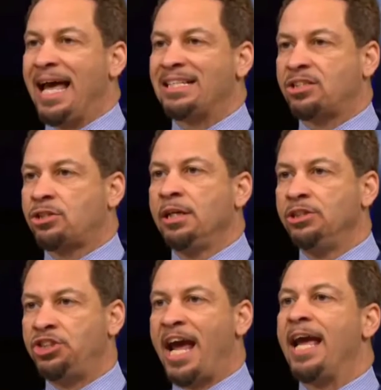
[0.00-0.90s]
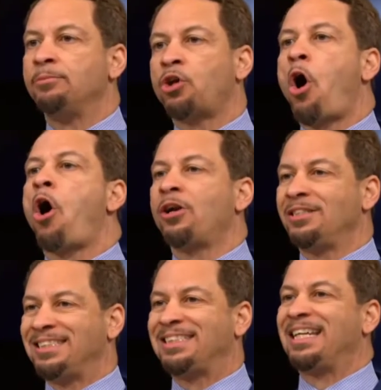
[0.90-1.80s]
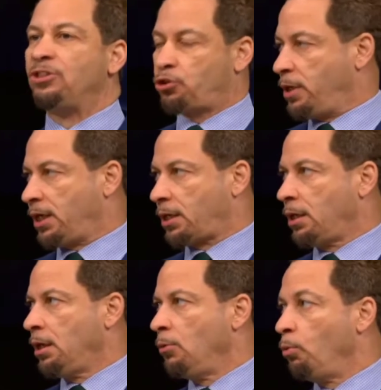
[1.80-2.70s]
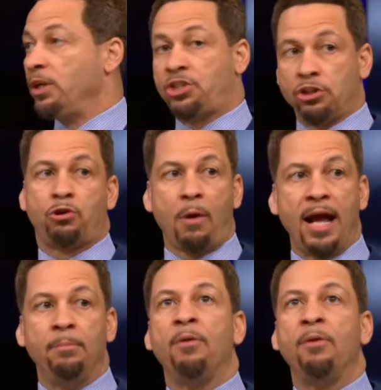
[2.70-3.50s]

less James Harden-centric, which is great.